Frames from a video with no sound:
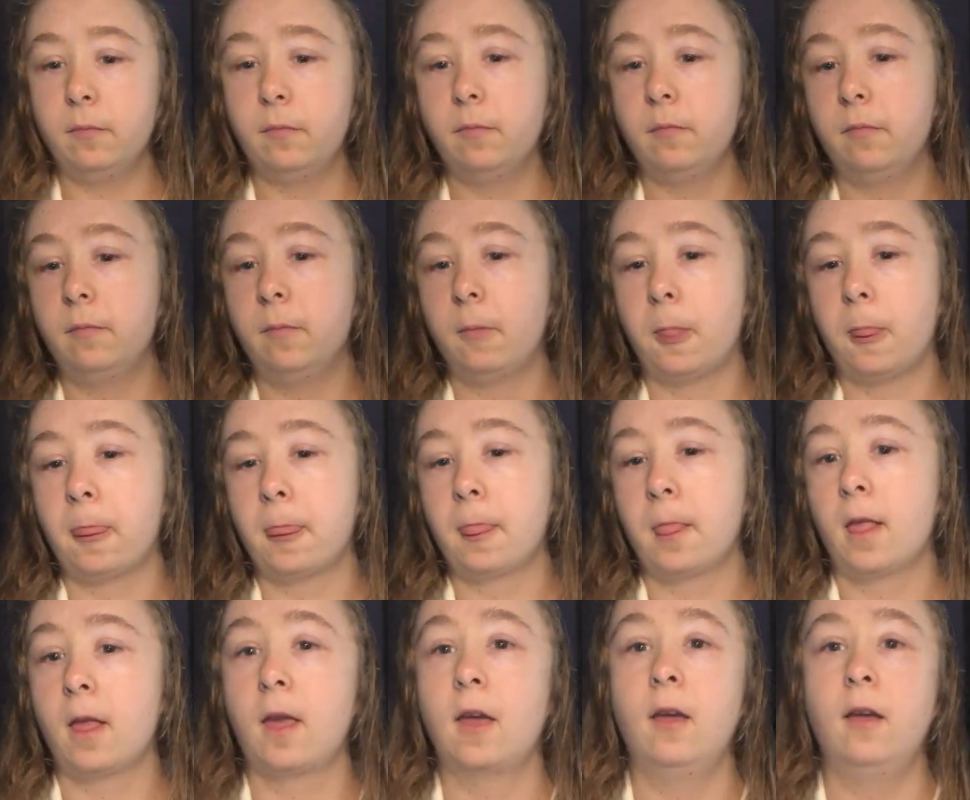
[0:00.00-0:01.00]

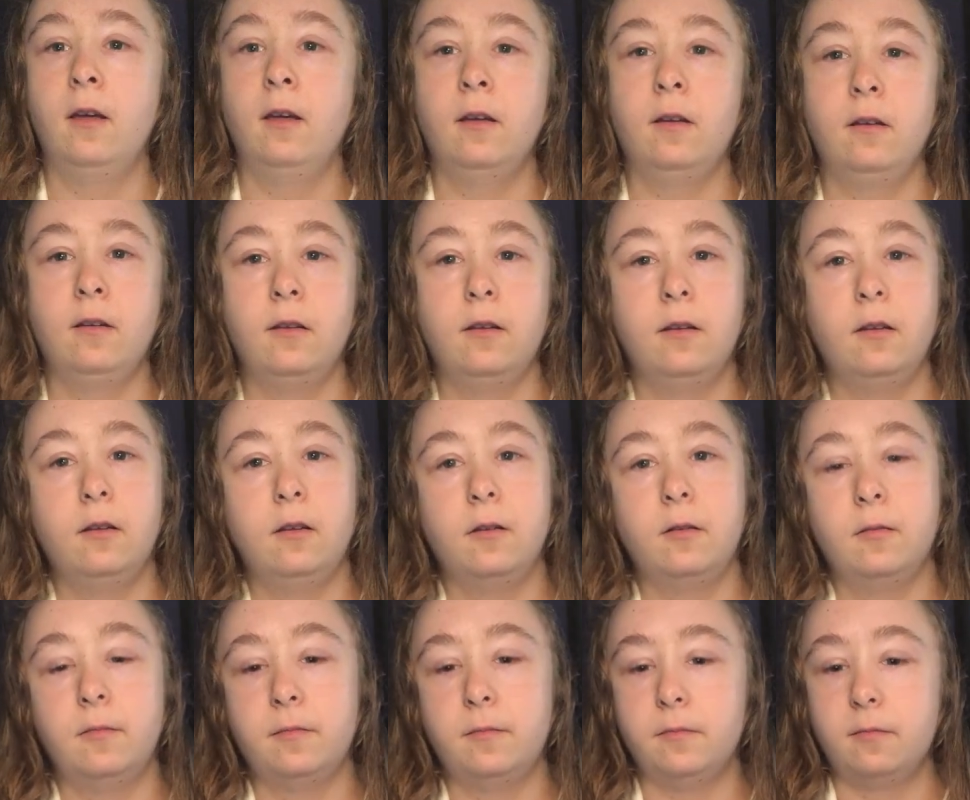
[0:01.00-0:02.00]

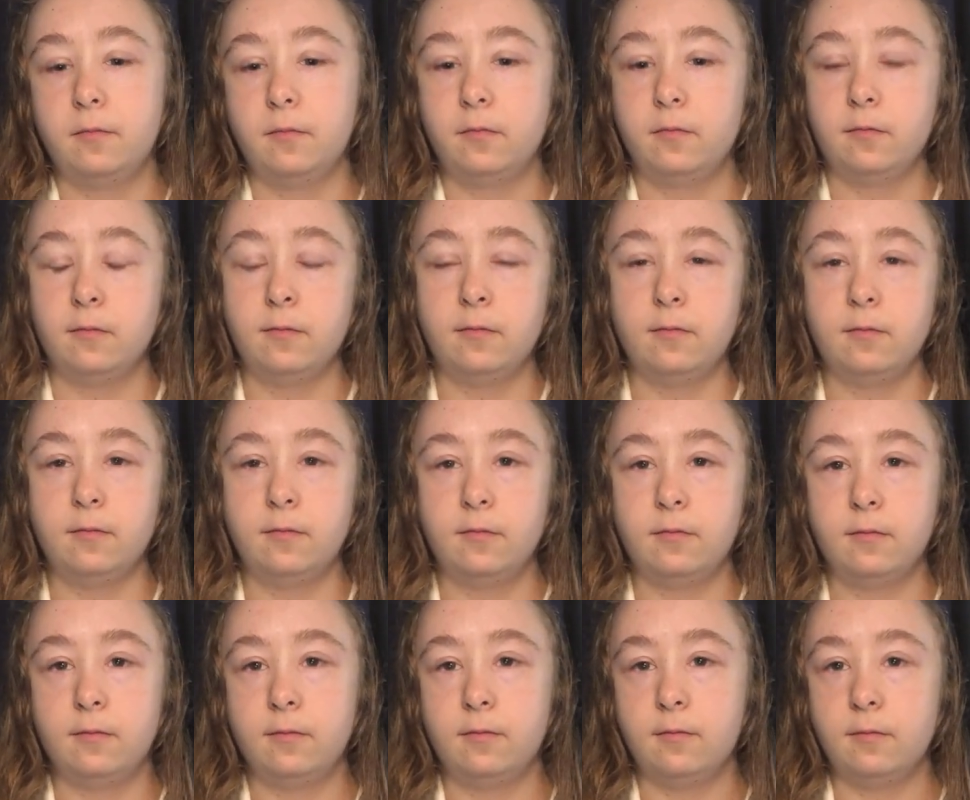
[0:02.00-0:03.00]

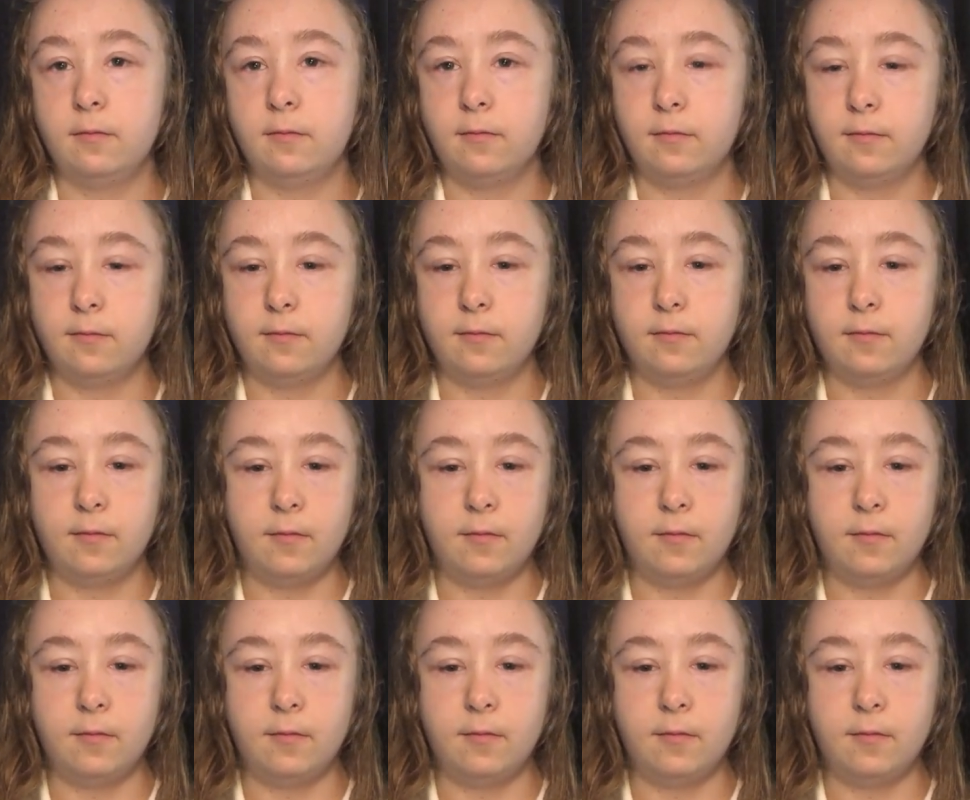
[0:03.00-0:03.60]
Nobody speaks.